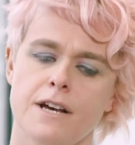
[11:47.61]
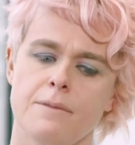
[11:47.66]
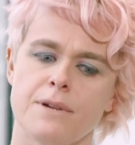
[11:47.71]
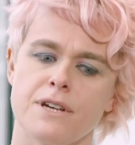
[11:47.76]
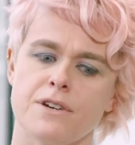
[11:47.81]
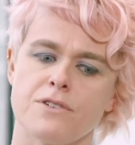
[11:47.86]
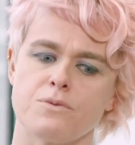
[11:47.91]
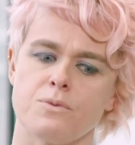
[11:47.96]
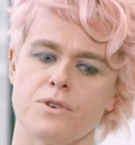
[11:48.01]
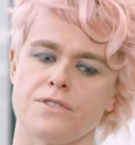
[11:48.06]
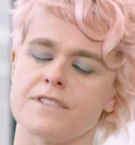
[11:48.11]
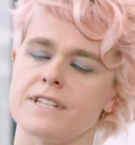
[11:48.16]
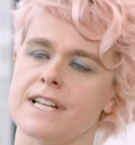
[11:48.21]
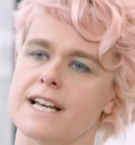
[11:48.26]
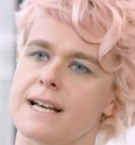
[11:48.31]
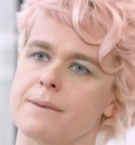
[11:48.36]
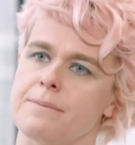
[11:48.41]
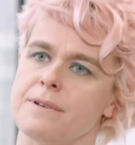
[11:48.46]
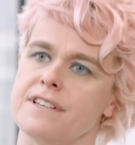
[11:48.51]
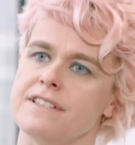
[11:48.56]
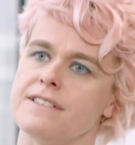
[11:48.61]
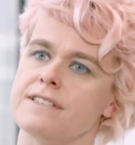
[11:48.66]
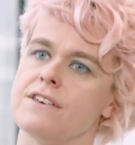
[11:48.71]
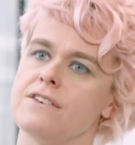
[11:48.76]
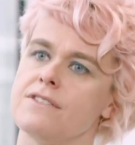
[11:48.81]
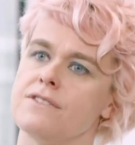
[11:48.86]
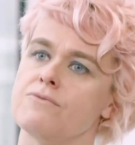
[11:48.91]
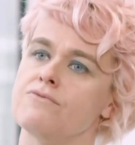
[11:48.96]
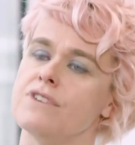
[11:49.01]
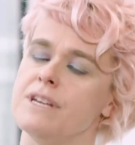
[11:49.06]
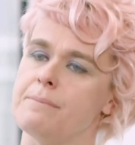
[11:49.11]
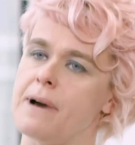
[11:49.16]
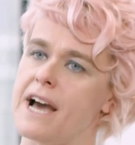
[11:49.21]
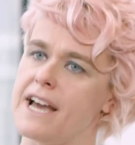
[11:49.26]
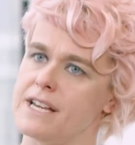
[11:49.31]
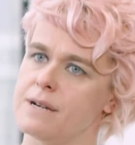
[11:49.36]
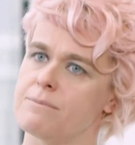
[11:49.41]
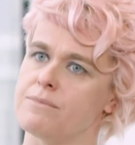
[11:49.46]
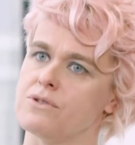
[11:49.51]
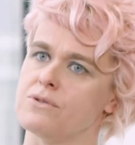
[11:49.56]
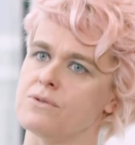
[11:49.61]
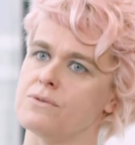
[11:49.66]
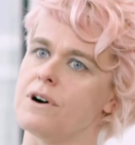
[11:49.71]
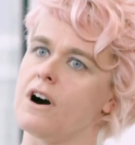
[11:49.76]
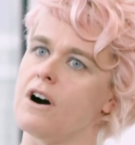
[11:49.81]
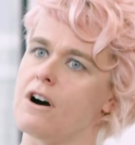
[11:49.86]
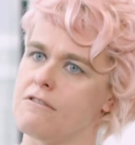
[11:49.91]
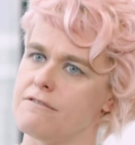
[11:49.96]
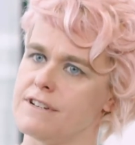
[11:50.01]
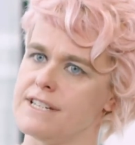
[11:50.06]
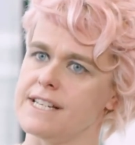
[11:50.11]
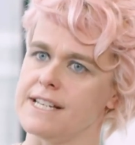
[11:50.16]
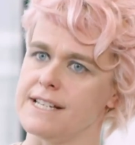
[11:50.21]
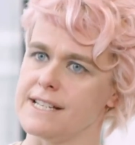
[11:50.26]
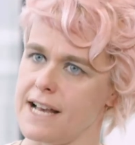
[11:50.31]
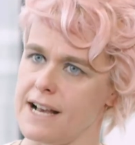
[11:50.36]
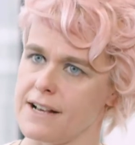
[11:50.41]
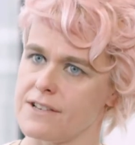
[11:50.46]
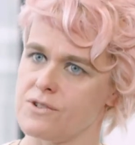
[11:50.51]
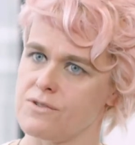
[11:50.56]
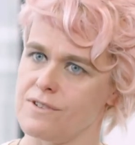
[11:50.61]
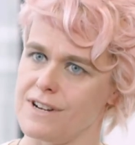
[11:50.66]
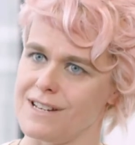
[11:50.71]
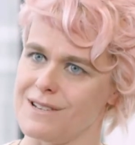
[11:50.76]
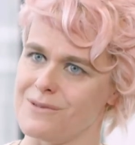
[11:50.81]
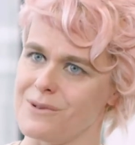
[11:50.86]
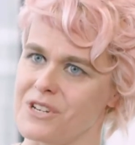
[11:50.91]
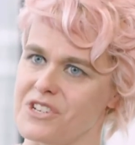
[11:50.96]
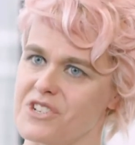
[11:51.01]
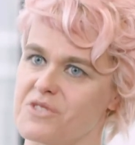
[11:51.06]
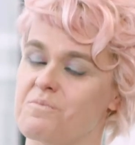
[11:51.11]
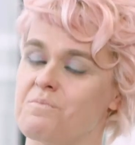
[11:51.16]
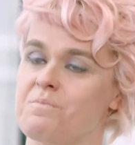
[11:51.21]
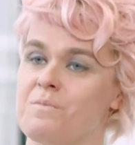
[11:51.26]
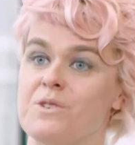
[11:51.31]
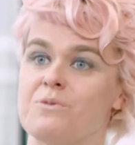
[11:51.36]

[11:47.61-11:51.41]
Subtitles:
because what's going to happen is that the repayable R&D tax credit, which,